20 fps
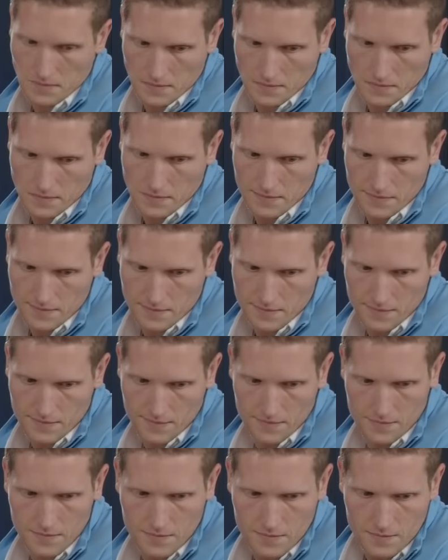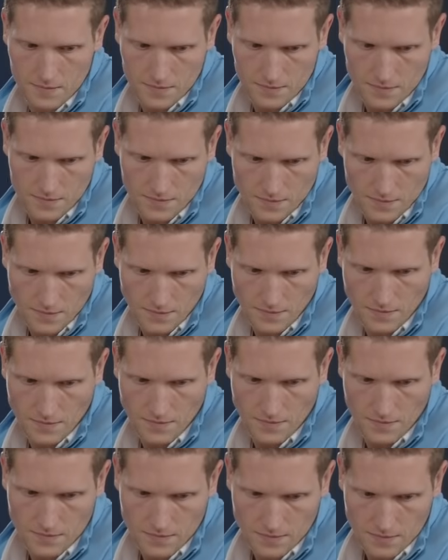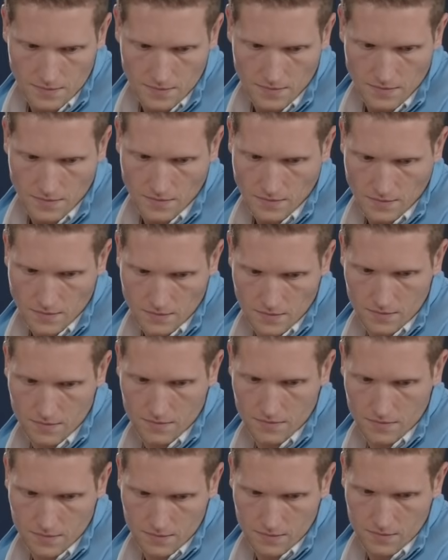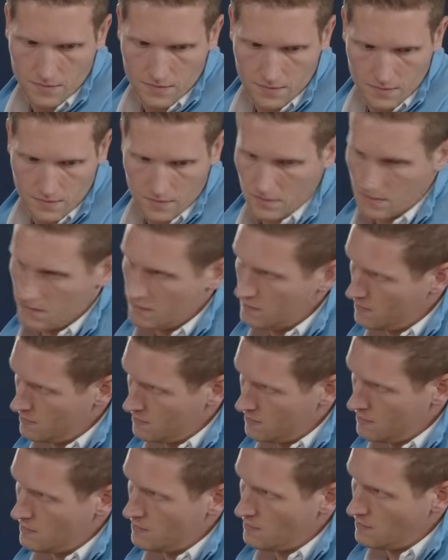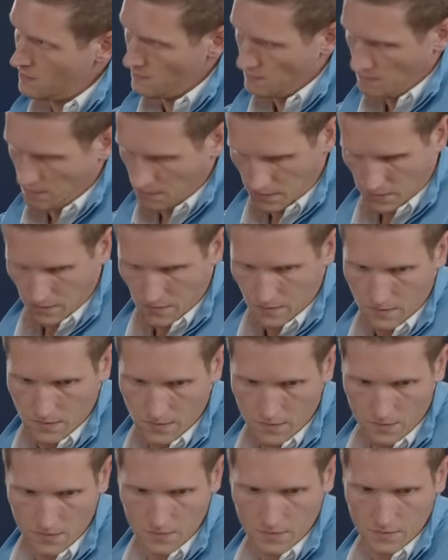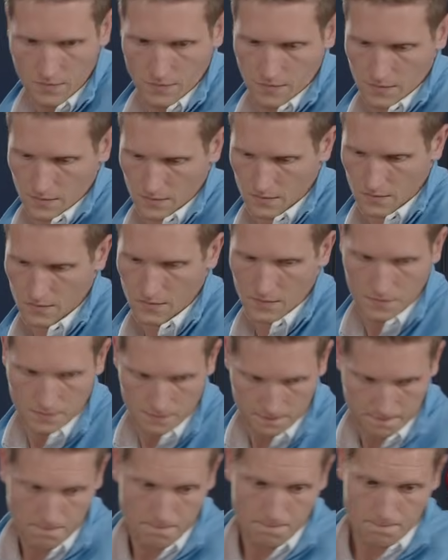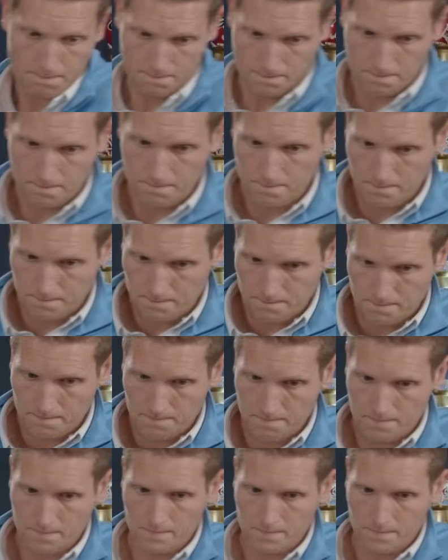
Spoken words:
The person shown says nothing.